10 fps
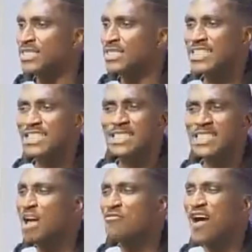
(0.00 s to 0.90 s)
that
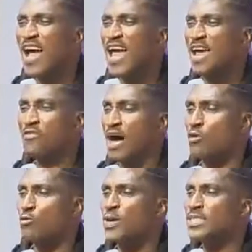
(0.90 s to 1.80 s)
never ever
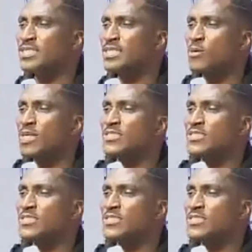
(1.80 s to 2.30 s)
will we